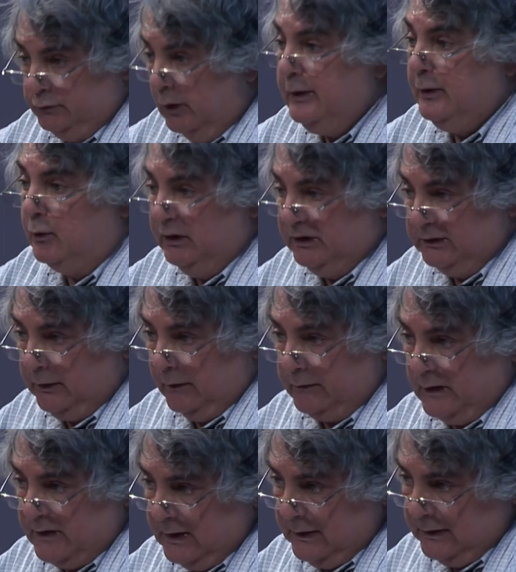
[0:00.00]
the liquidity of the
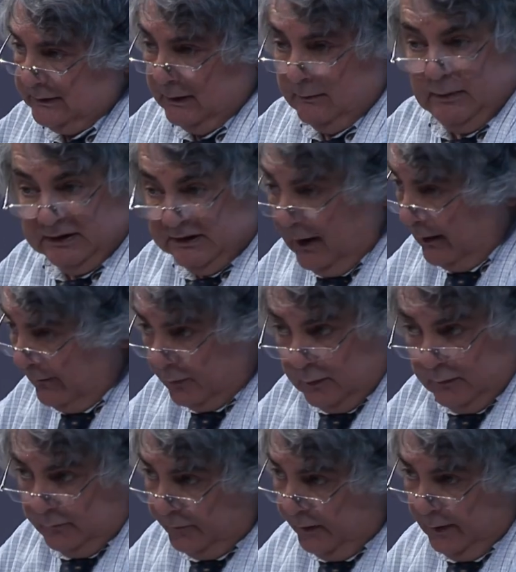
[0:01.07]
system, but there are
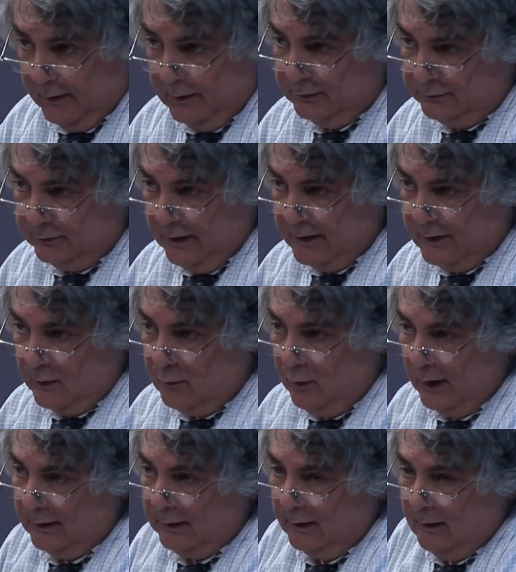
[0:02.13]
very good reason
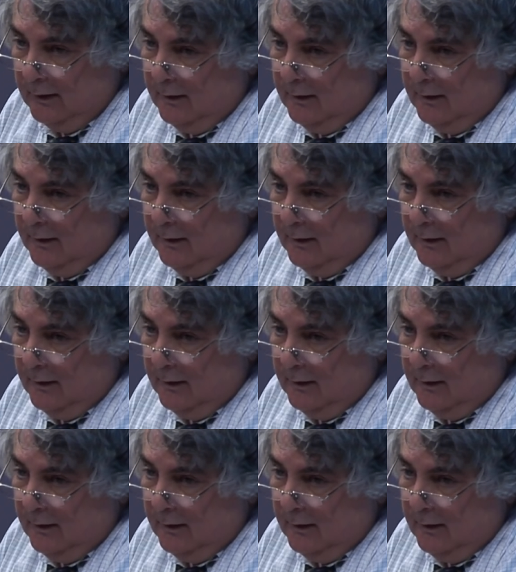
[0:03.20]
why,